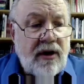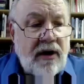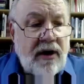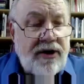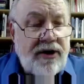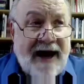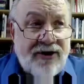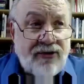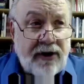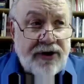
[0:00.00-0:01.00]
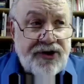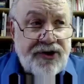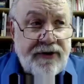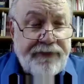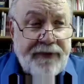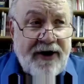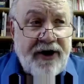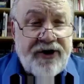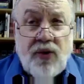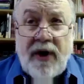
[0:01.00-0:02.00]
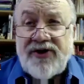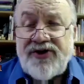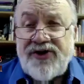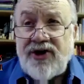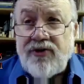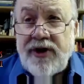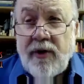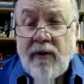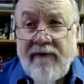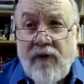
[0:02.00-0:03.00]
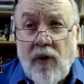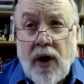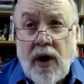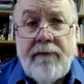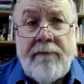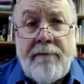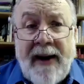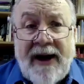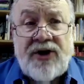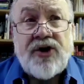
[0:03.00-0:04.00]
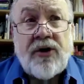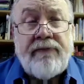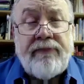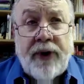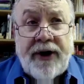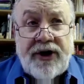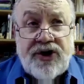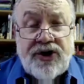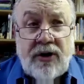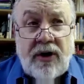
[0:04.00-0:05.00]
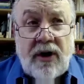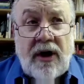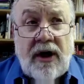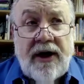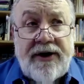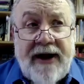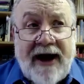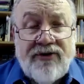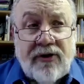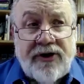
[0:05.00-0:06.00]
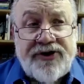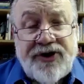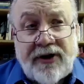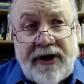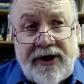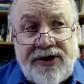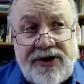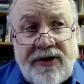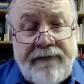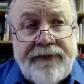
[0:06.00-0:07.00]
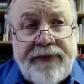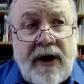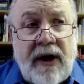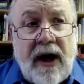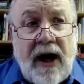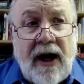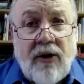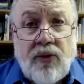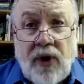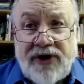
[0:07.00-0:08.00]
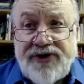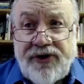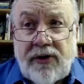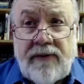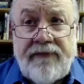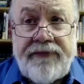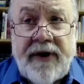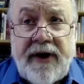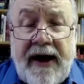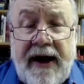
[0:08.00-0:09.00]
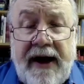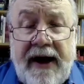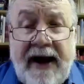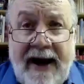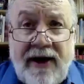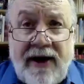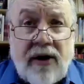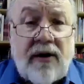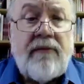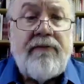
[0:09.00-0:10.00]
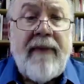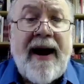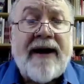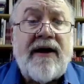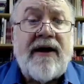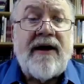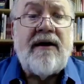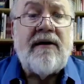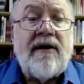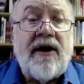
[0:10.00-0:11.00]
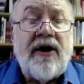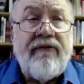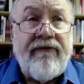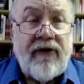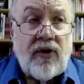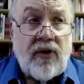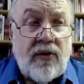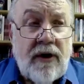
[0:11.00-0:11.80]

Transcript: naturalists, in the 20th century, there were four major British naturalists, at least: Russell, Ayer, Mackey, and Flew.